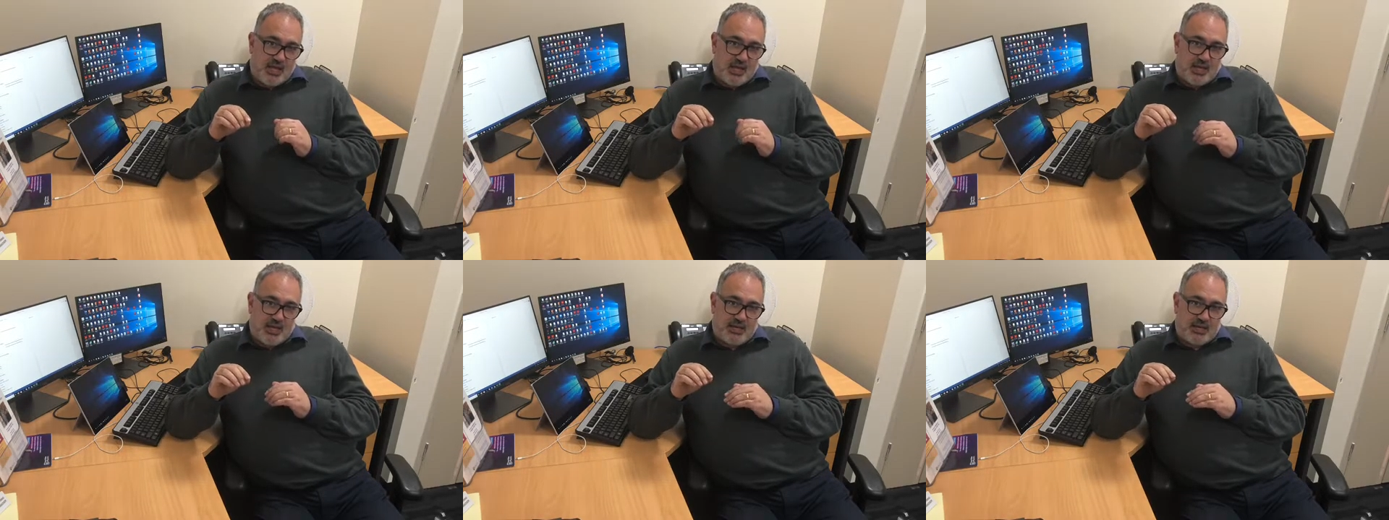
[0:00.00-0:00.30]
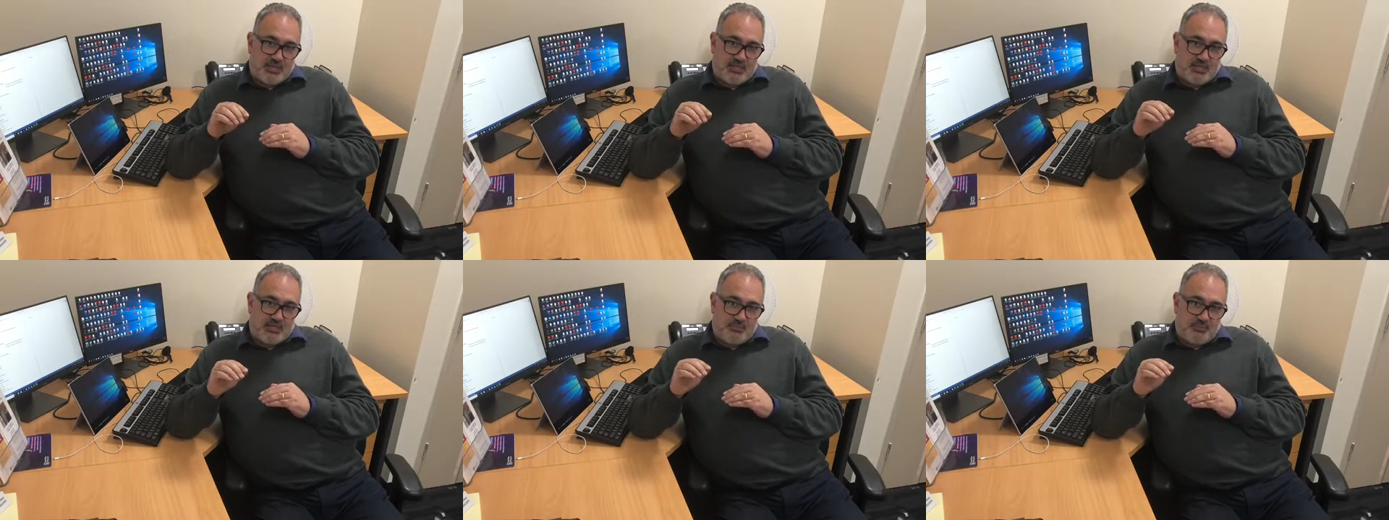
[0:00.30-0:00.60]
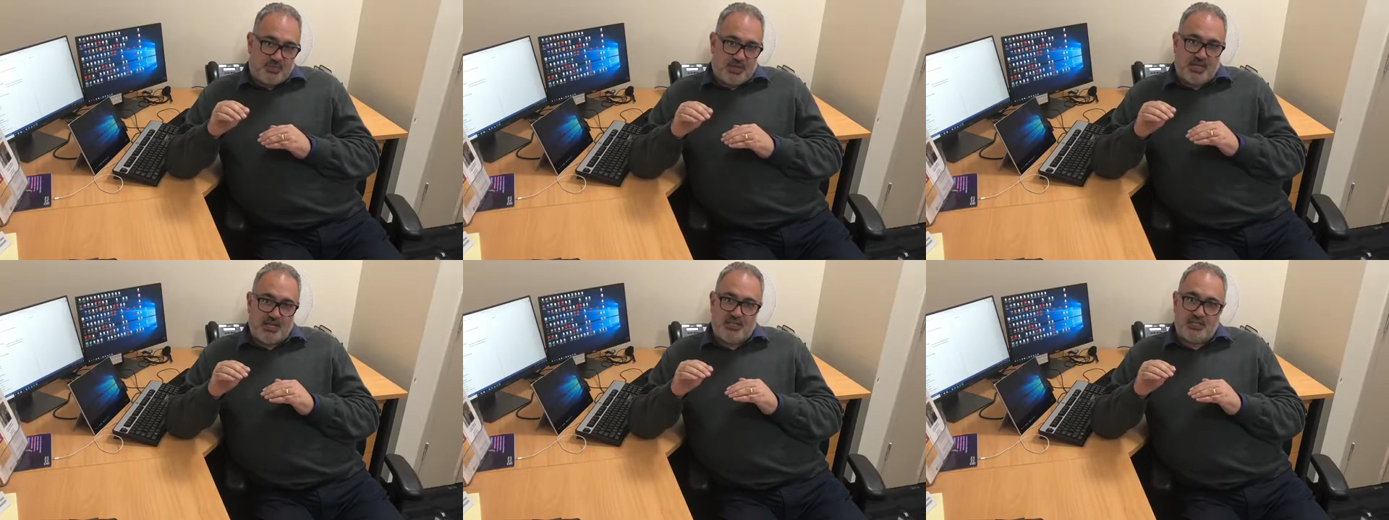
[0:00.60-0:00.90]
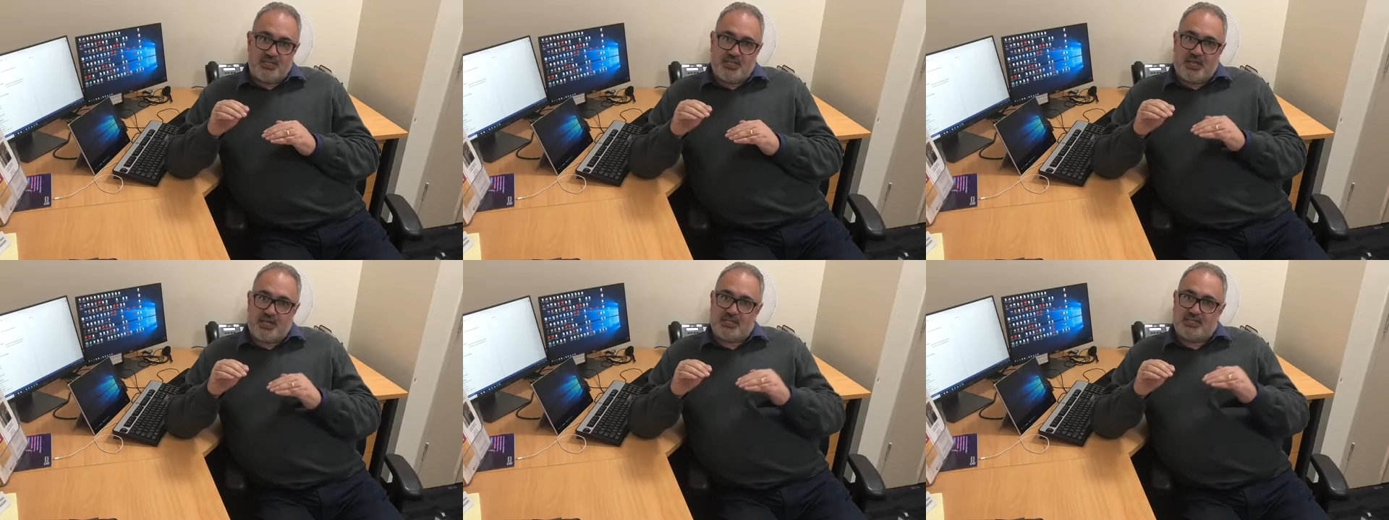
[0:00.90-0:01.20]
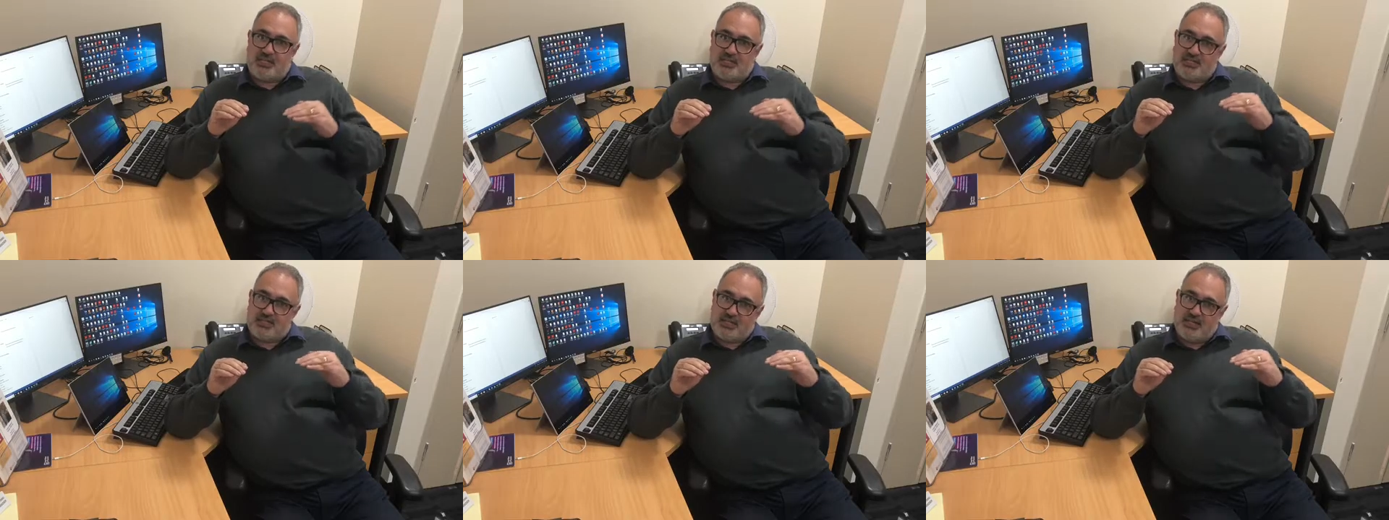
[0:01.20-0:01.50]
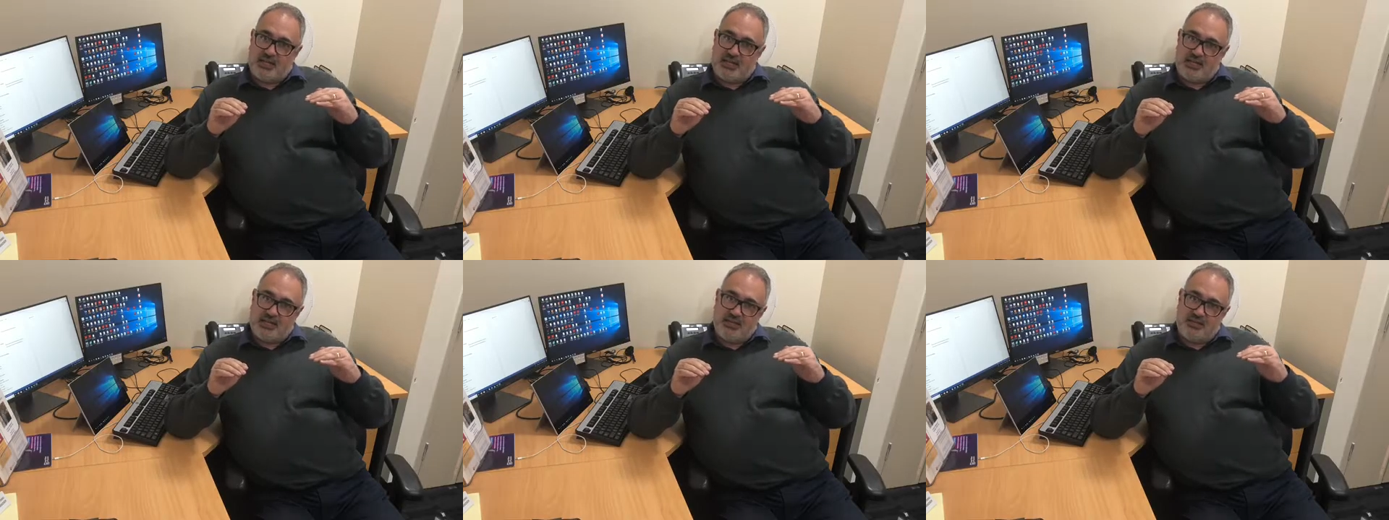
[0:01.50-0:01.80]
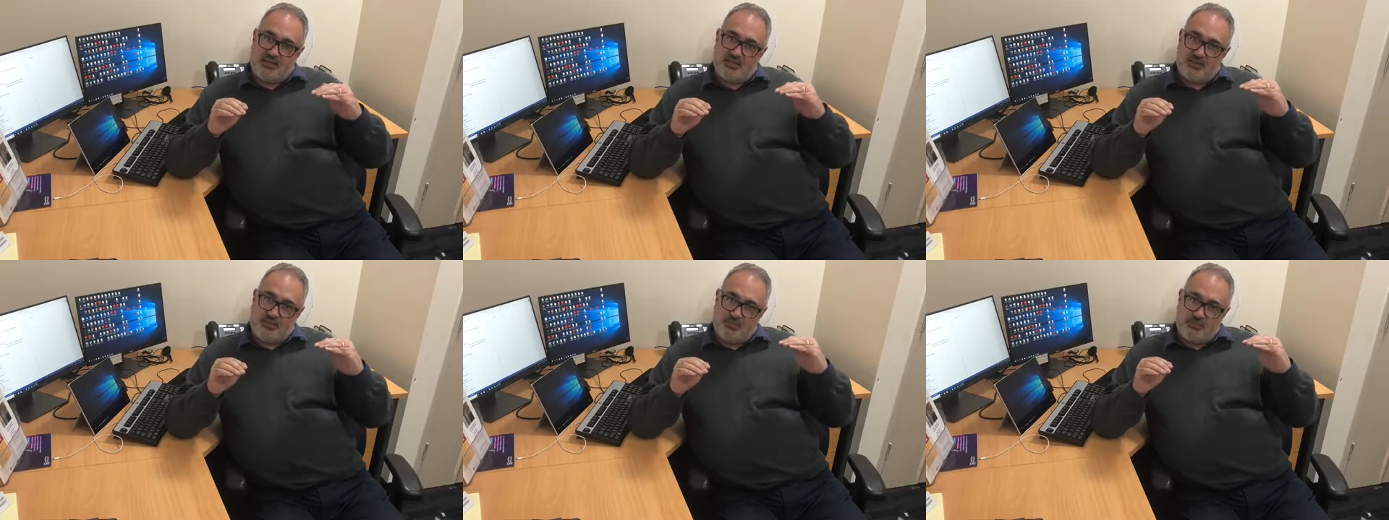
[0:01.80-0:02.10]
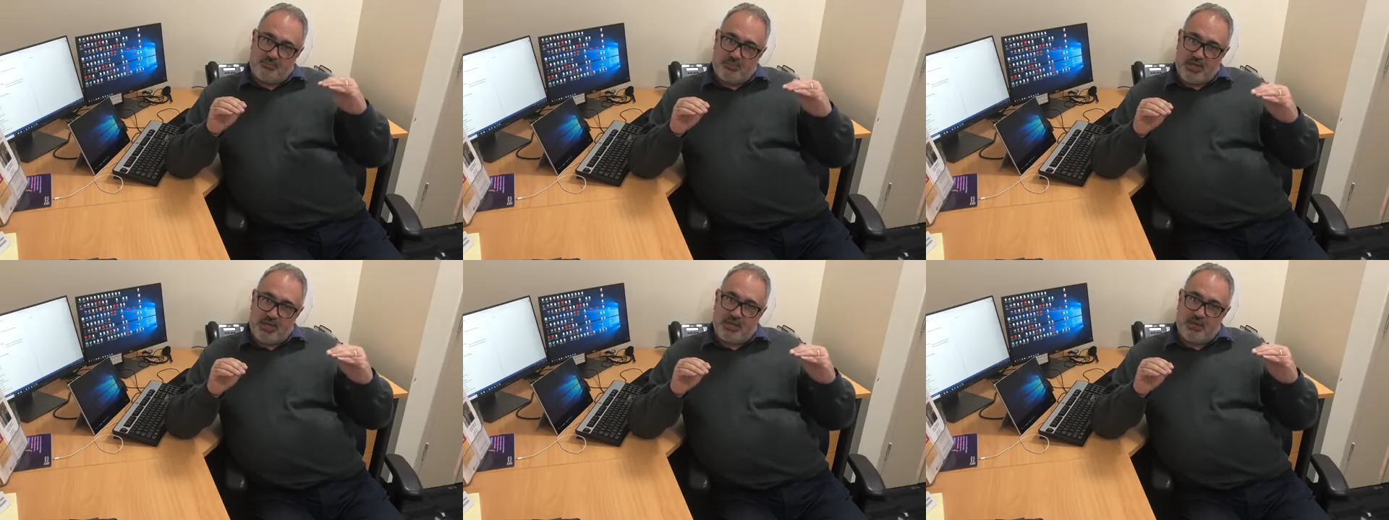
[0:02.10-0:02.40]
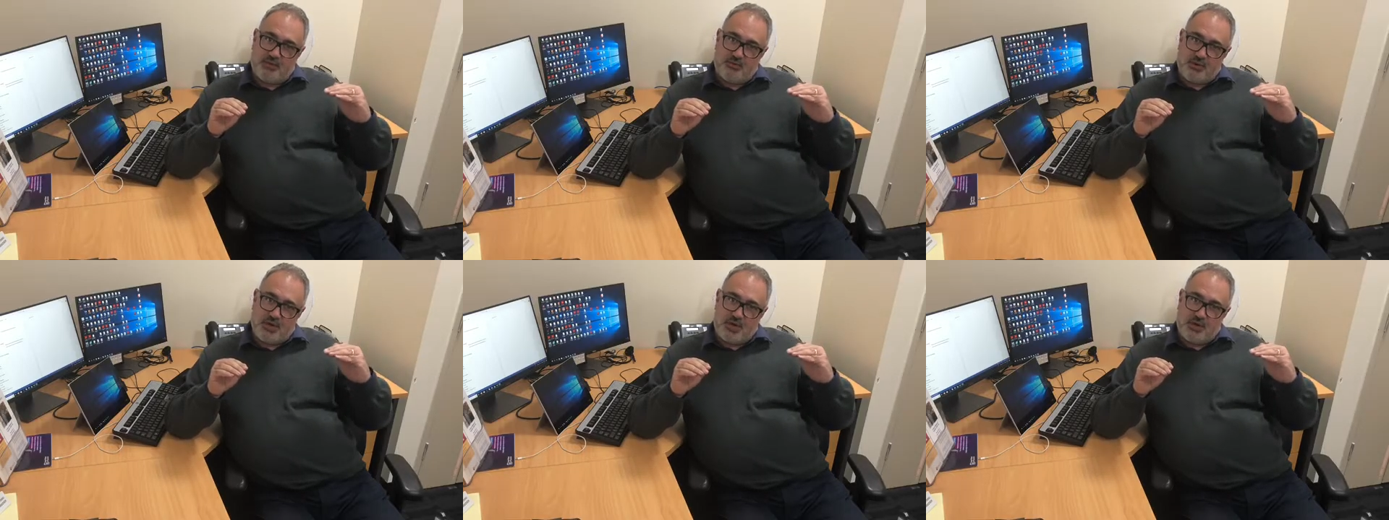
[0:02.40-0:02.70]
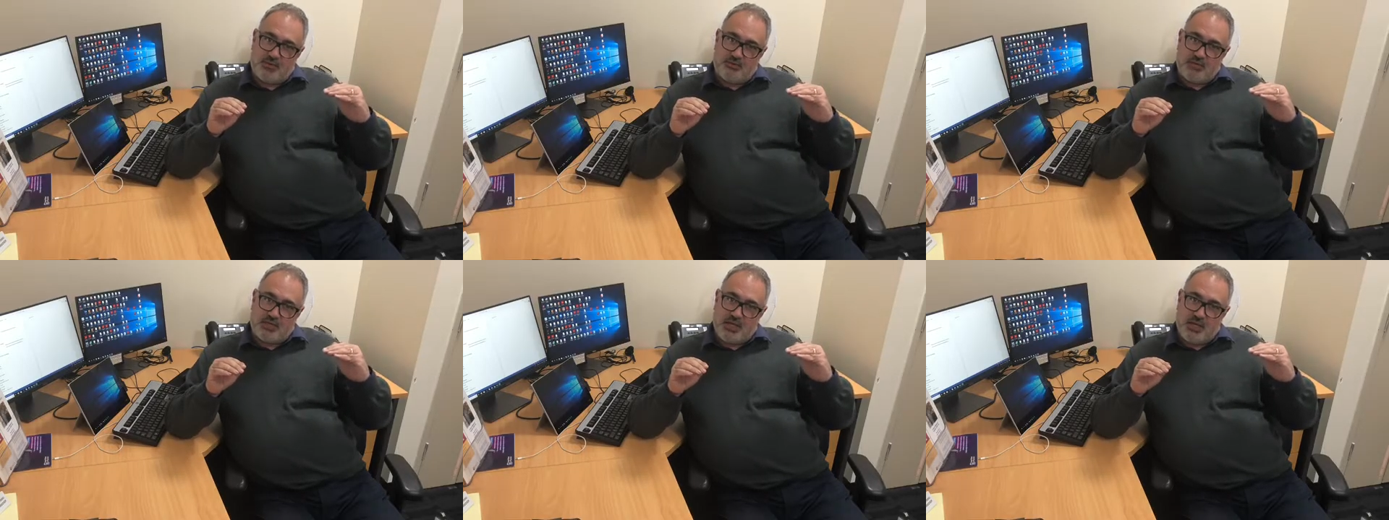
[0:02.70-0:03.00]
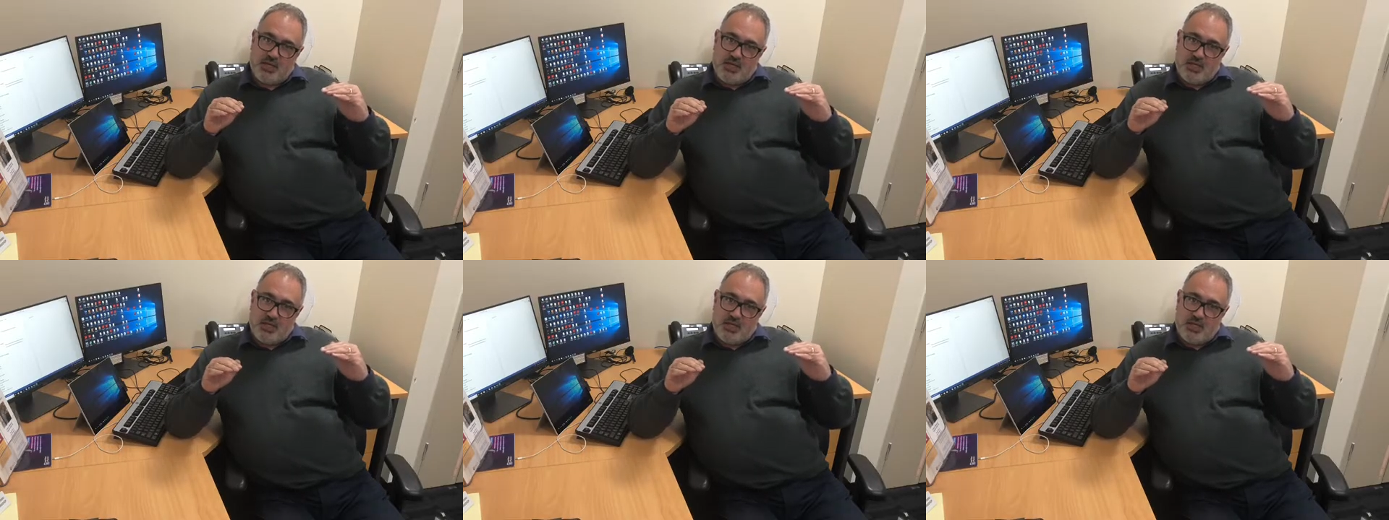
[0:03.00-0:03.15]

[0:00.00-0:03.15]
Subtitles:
And as the patient gets escalated on background,